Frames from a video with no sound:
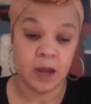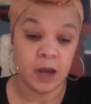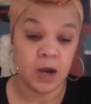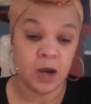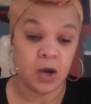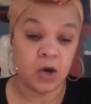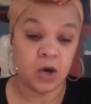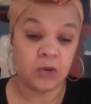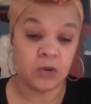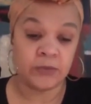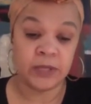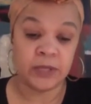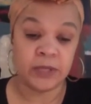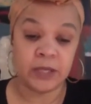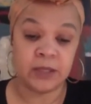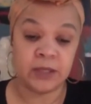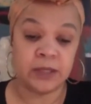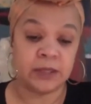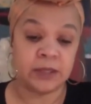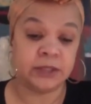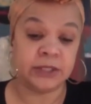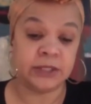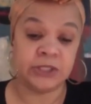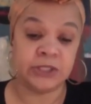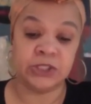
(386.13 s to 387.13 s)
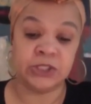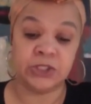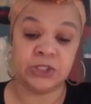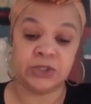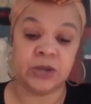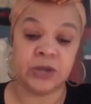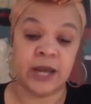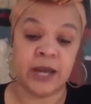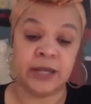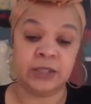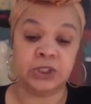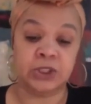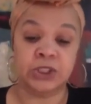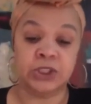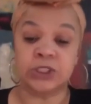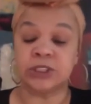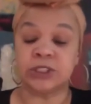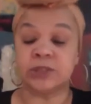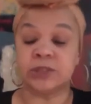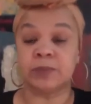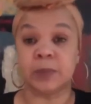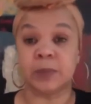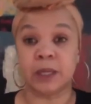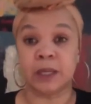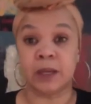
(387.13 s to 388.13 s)
over the years, these strategies
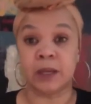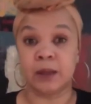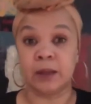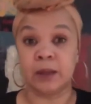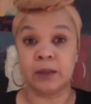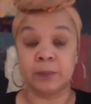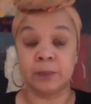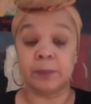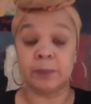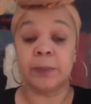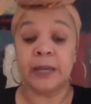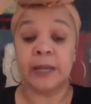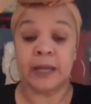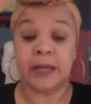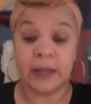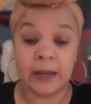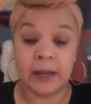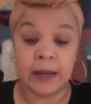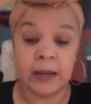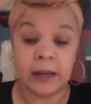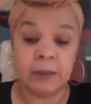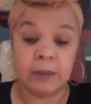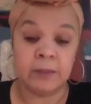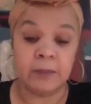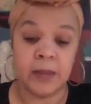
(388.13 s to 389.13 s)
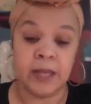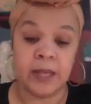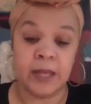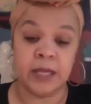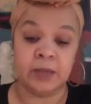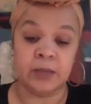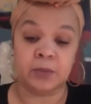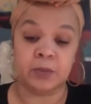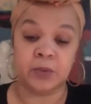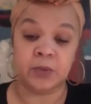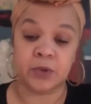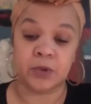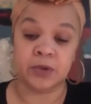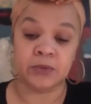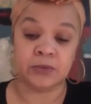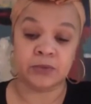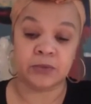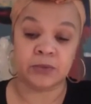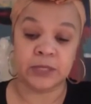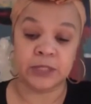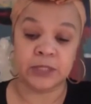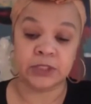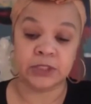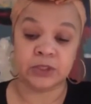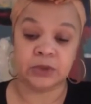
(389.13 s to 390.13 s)
have become, become an important
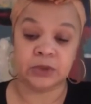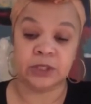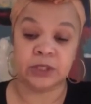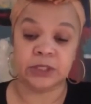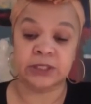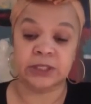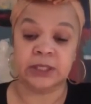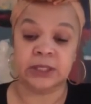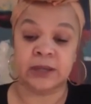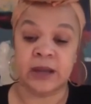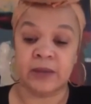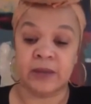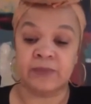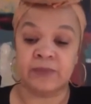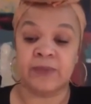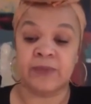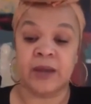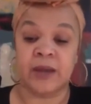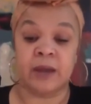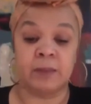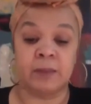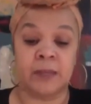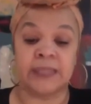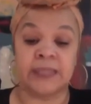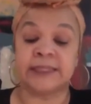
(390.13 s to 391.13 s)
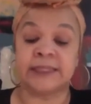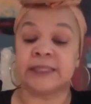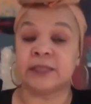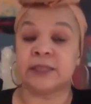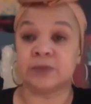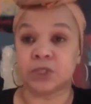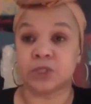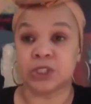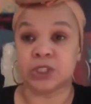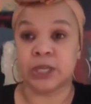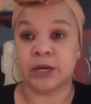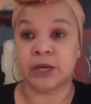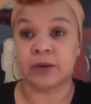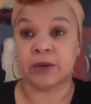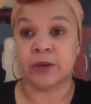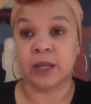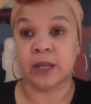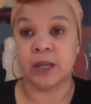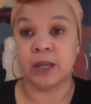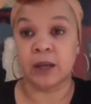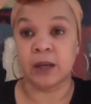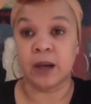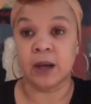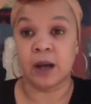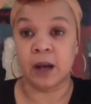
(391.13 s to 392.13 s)
resource that I found myself
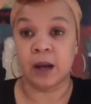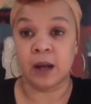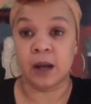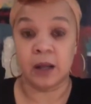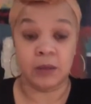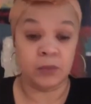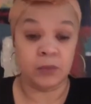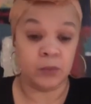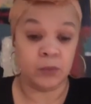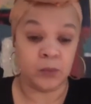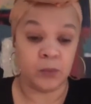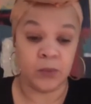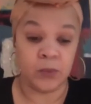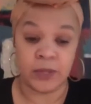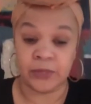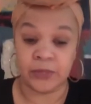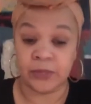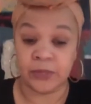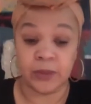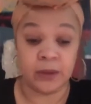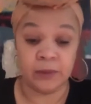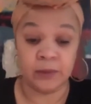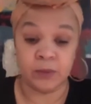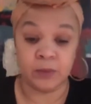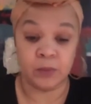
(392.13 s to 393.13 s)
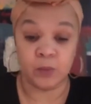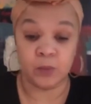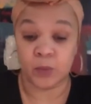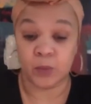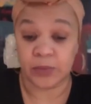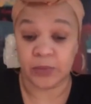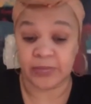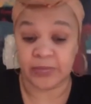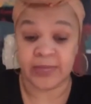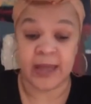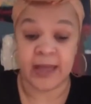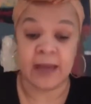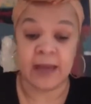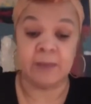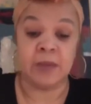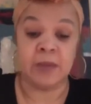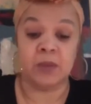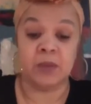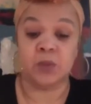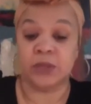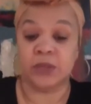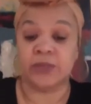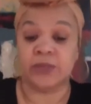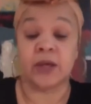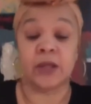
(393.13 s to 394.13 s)
sharing uh, with, with them
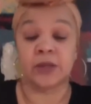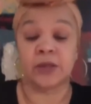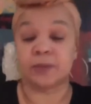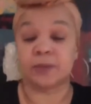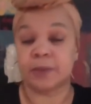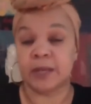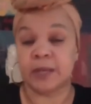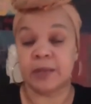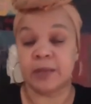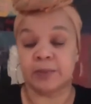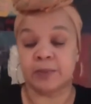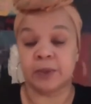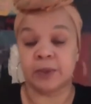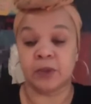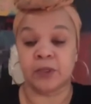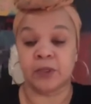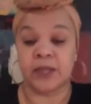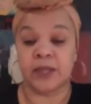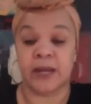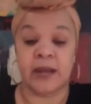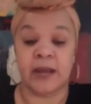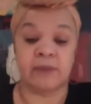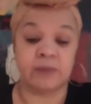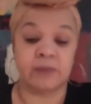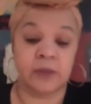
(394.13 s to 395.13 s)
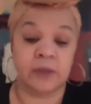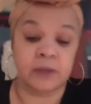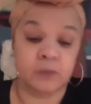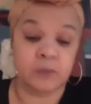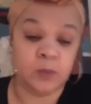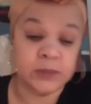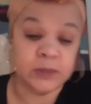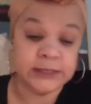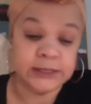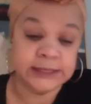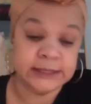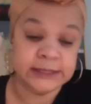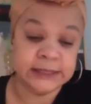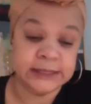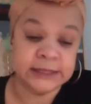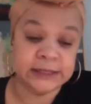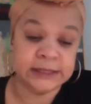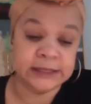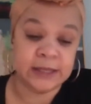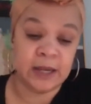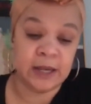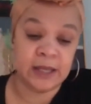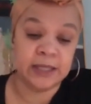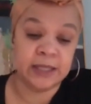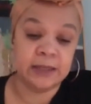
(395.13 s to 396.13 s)
and with other people that have loved ones
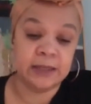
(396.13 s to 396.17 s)
inside.